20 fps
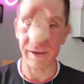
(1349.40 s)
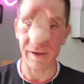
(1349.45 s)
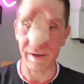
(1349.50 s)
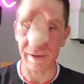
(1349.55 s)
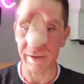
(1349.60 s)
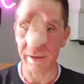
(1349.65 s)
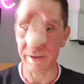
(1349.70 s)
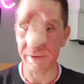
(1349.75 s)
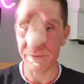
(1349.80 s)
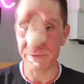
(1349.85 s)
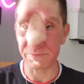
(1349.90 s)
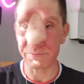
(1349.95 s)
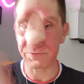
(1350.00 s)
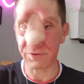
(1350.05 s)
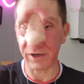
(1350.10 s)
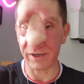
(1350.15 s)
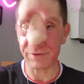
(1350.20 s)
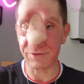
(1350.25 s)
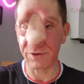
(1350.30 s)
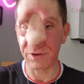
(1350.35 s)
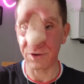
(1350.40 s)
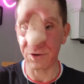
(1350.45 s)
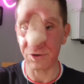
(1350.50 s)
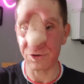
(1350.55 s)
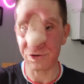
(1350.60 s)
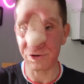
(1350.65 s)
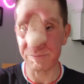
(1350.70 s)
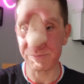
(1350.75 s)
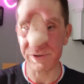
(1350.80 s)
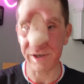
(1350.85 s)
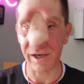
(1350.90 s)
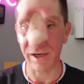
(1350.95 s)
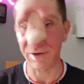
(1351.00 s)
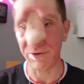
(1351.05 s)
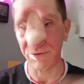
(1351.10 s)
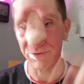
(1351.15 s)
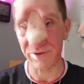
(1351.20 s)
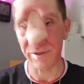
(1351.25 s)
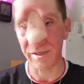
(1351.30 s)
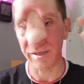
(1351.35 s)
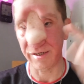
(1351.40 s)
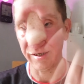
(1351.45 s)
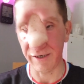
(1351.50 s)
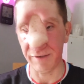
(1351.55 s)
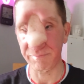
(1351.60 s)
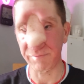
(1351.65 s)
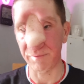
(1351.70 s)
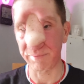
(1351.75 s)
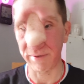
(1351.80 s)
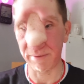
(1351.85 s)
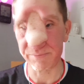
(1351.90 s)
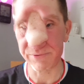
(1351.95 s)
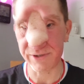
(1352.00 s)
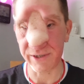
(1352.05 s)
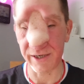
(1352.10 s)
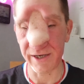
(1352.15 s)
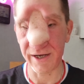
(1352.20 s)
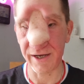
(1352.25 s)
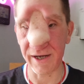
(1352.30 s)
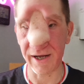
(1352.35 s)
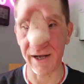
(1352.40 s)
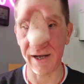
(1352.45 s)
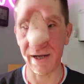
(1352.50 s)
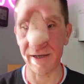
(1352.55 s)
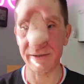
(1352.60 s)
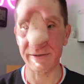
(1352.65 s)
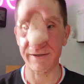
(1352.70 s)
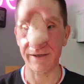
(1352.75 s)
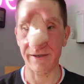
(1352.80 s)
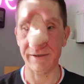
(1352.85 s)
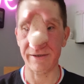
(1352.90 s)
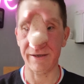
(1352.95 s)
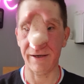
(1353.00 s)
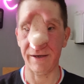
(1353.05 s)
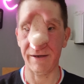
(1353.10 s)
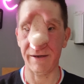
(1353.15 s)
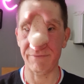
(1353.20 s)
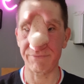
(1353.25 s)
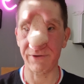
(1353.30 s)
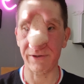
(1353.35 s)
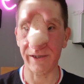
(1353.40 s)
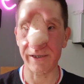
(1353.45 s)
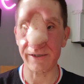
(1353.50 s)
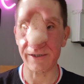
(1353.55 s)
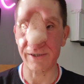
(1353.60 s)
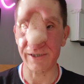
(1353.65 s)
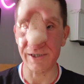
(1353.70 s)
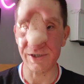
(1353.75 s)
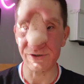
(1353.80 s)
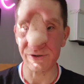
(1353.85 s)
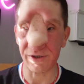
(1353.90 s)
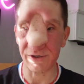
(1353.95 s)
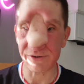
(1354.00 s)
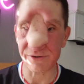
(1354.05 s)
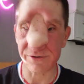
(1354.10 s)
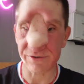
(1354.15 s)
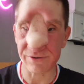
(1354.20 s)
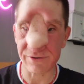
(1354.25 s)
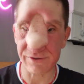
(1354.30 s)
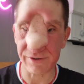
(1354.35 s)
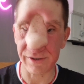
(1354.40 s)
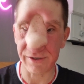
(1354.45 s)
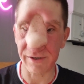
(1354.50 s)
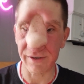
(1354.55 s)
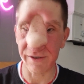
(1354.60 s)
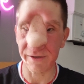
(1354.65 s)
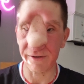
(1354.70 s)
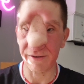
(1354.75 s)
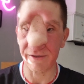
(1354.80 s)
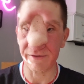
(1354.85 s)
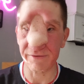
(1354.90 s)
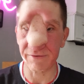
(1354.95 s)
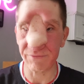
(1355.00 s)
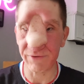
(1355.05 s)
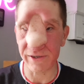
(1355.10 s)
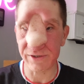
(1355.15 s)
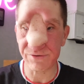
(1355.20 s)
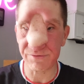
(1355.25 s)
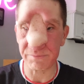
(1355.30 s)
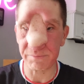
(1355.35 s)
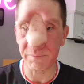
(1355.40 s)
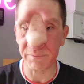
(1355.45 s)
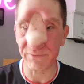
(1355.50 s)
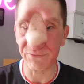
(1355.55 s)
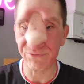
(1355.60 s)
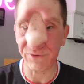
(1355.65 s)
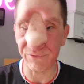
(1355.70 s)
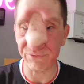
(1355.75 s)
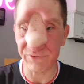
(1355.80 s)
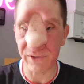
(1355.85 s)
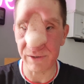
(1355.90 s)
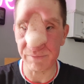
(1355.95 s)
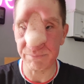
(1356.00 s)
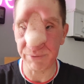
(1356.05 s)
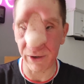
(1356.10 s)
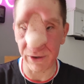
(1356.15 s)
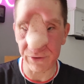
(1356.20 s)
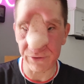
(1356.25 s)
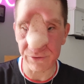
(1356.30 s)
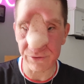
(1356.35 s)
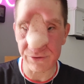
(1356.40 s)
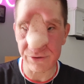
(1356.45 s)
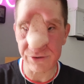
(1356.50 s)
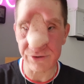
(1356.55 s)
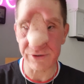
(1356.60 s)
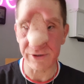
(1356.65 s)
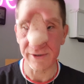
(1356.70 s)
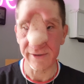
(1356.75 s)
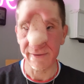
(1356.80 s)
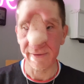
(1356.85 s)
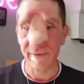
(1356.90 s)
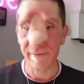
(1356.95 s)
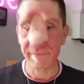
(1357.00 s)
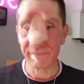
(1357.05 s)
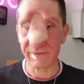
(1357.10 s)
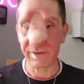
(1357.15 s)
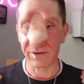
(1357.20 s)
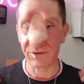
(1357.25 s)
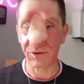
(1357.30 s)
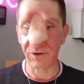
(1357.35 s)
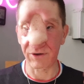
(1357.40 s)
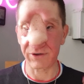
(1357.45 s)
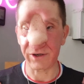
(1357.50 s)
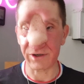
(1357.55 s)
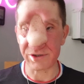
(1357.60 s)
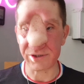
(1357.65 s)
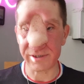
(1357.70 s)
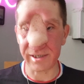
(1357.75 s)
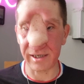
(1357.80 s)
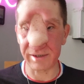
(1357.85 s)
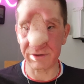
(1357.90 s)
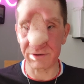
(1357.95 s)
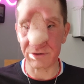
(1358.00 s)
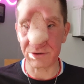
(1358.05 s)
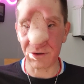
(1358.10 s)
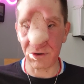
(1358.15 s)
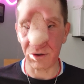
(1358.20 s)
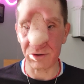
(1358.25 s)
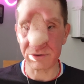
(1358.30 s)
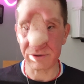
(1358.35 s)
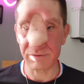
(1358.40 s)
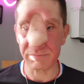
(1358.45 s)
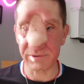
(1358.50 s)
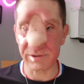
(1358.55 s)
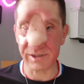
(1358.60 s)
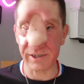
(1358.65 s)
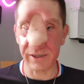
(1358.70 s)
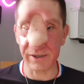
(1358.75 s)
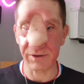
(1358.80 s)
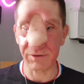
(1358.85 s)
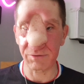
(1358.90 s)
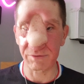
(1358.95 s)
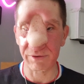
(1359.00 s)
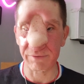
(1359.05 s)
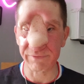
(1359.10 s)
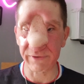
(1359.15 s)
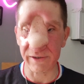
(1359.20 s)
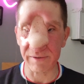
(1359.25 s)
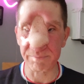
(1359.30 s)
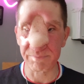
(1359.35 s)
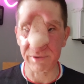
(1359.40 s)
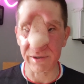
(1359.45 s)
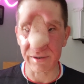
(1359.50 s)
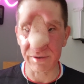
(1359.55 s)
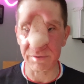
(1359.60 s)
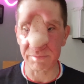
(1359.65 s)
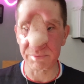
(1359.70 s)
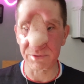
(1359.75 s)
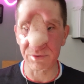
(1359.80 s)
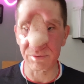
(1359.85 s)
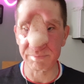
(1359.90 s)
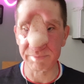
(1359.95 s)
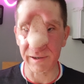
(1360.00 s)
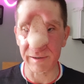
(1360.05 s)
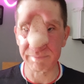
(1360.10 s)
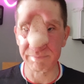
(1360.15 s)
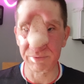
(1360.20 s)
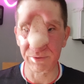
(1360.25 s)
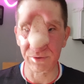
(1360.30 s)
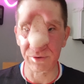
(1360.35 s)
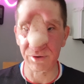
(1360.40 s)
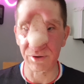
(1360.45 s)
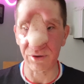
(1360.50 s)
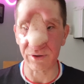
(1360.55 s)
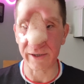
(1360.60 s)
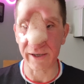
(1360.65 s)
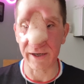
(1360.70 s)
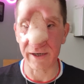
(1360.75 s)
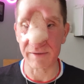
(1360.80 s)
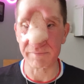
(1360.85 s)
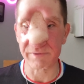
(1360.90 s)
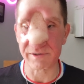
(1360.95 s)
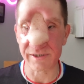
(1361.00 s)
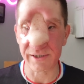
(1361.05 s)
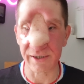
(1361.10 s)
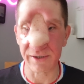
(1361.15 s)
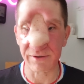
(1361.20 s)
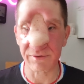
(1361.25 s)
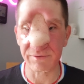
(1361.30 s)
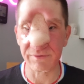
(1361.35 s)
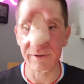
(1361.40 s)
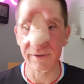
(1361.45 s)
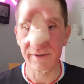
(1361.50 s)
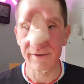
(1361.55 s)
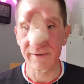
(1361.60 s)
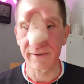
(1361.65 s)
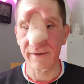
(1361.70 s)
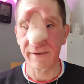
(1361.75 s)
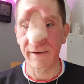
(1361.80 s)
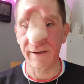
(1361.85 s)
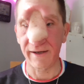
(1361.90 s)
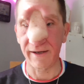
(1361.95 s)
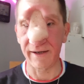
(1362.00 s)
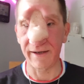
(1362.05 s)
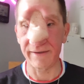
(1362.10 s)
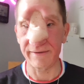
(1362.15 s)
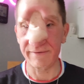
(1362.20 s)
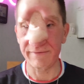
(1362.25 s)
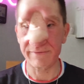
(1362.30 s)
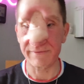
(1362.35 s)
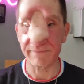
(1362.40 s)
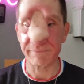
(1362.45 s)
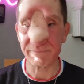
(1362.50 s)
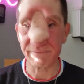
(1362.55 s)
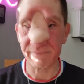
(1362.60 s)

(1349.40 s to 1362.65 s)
yeah, you can subscribe to the YouTube channel, you can hit my website, and yeah, if you like the t-shirts, they range from about £15. They're not your standard cotton material, they're very breathable bamboo organic material, and